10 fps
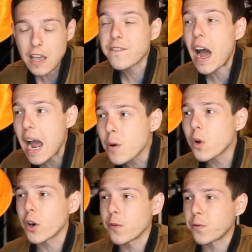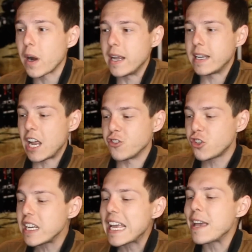If I were her friend and
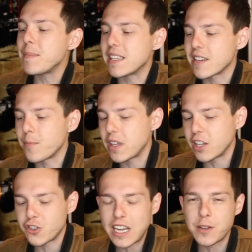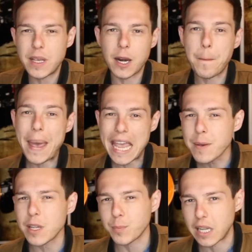she gave me something that she had to be on a
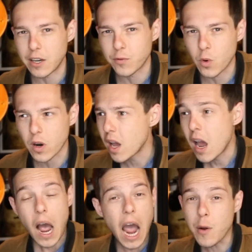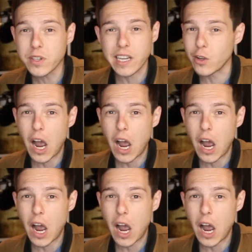payment plan for, I would tell